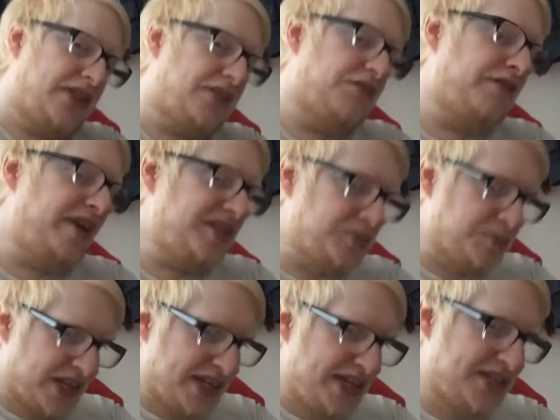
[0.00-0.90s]
in the first
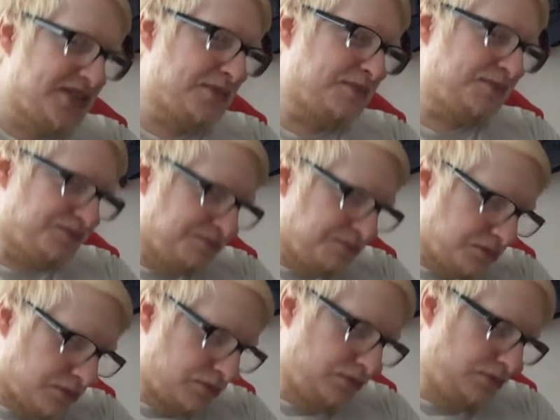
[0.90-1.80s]
place
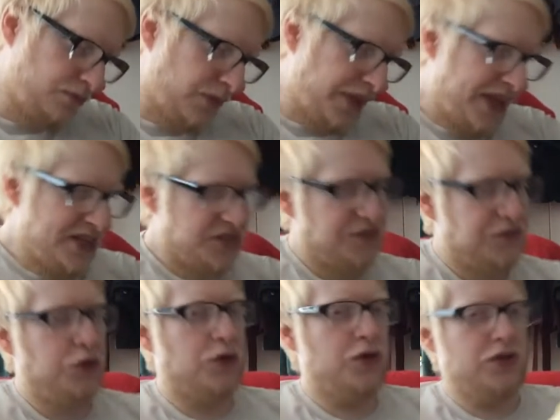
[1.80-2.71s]
is, of
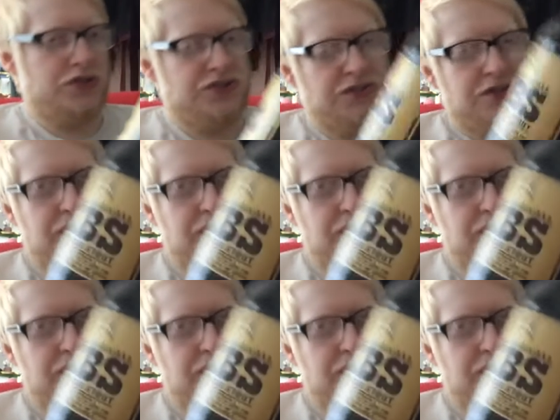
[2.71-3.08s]
course,